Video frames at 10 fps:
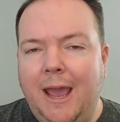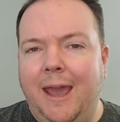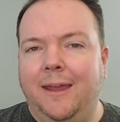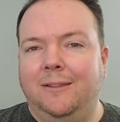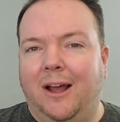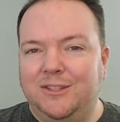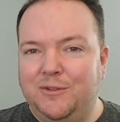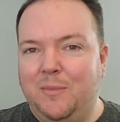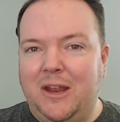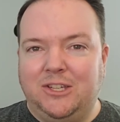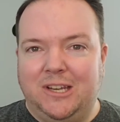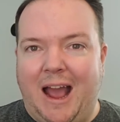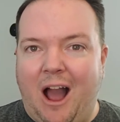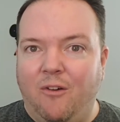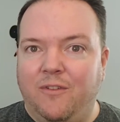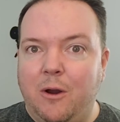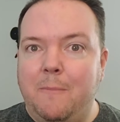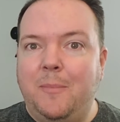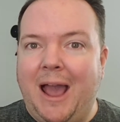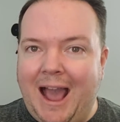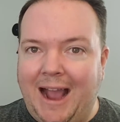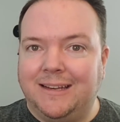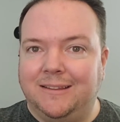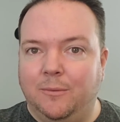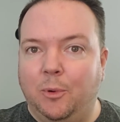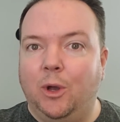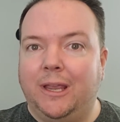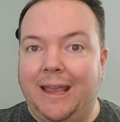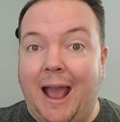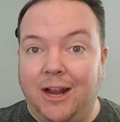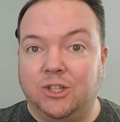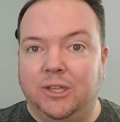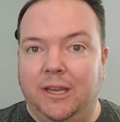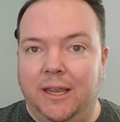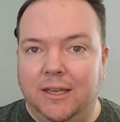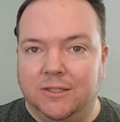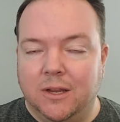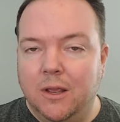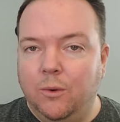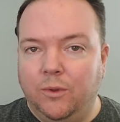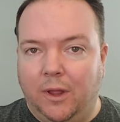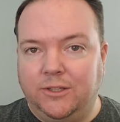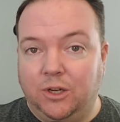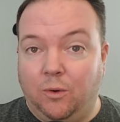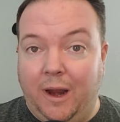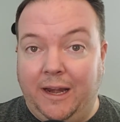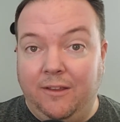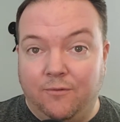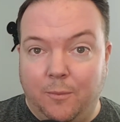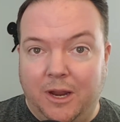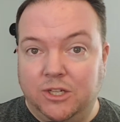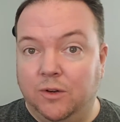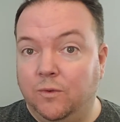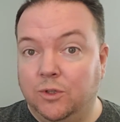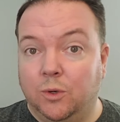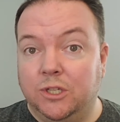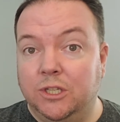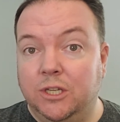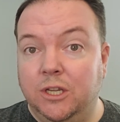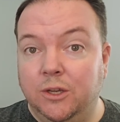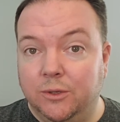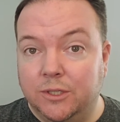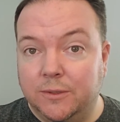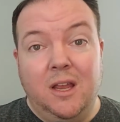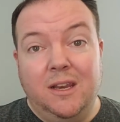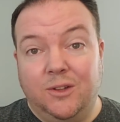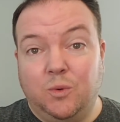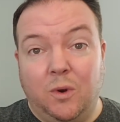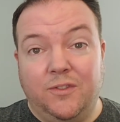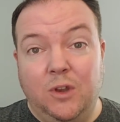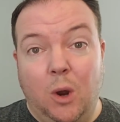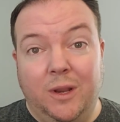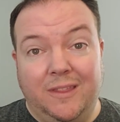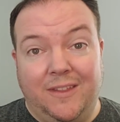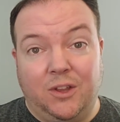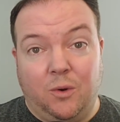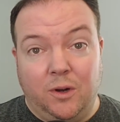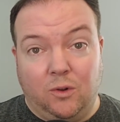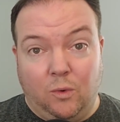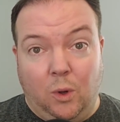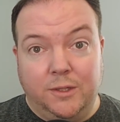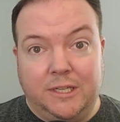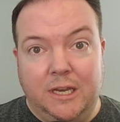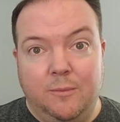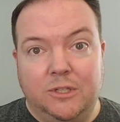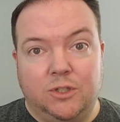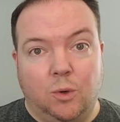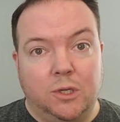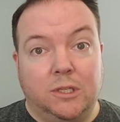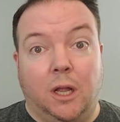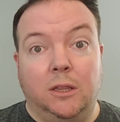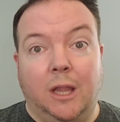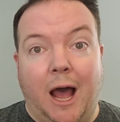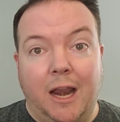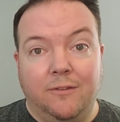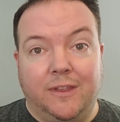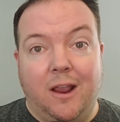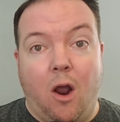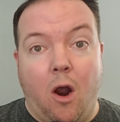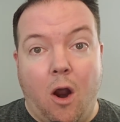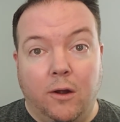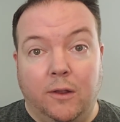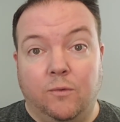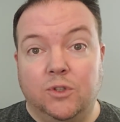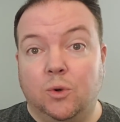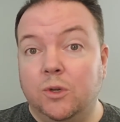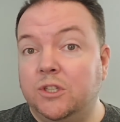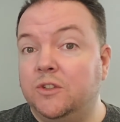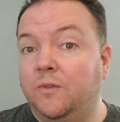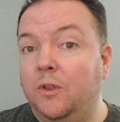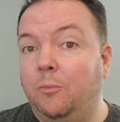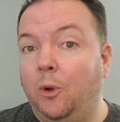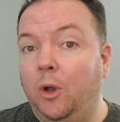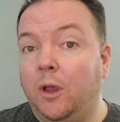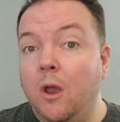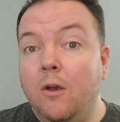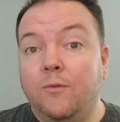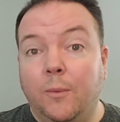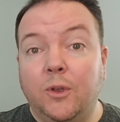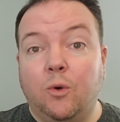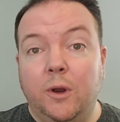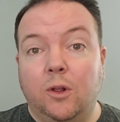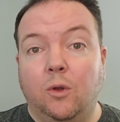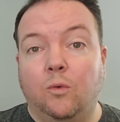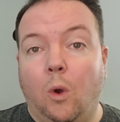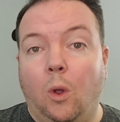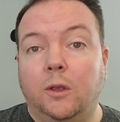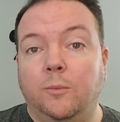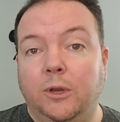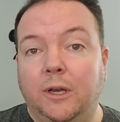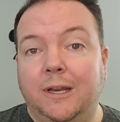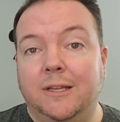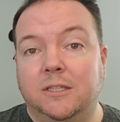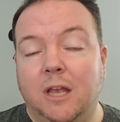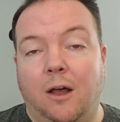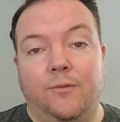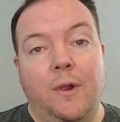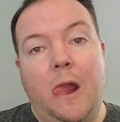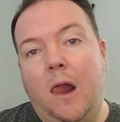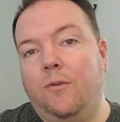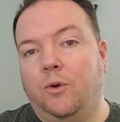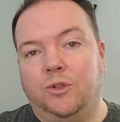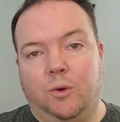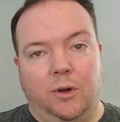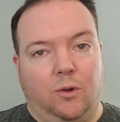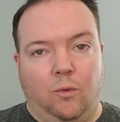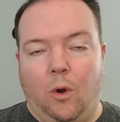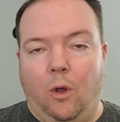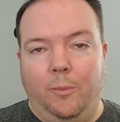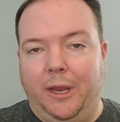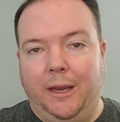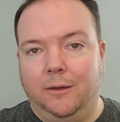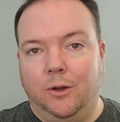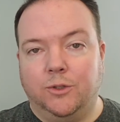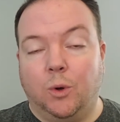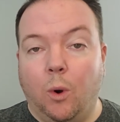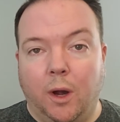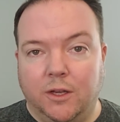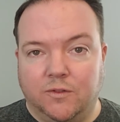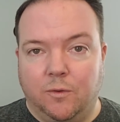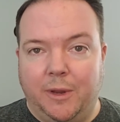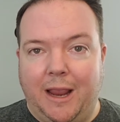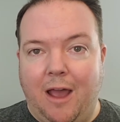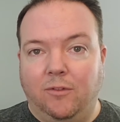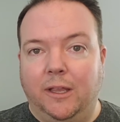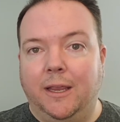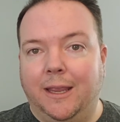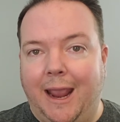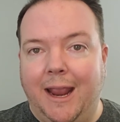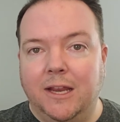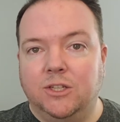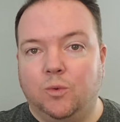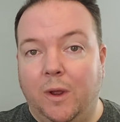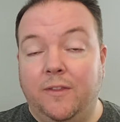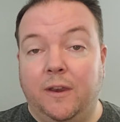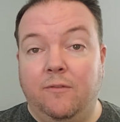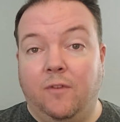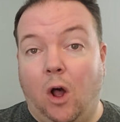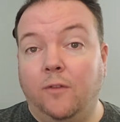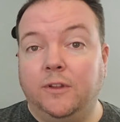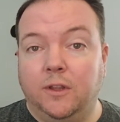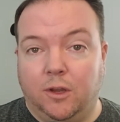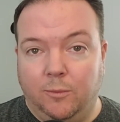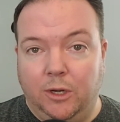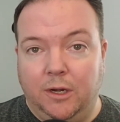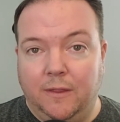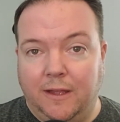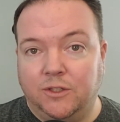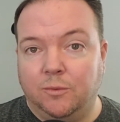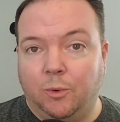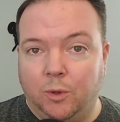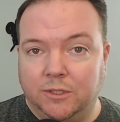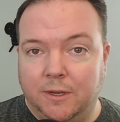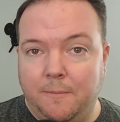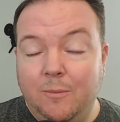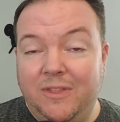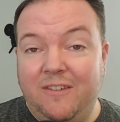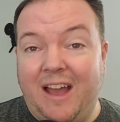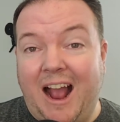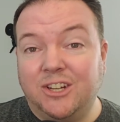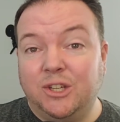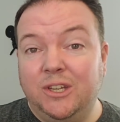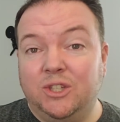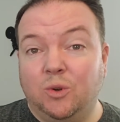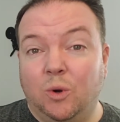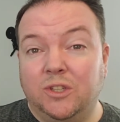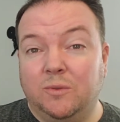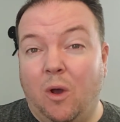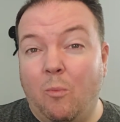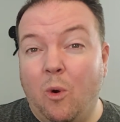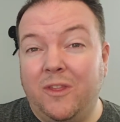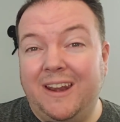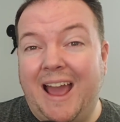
and lots of mention of how very packed the book actually is, with lots of great information and resources to use. Now, it's worth noting that the Critical Role team has sourced a lot of the art and resources for the book from the Critical Role community itself. Of course, Critical Role being notorious for being heavily engaged with and involved in the community that supports it. But they've actually sourced more than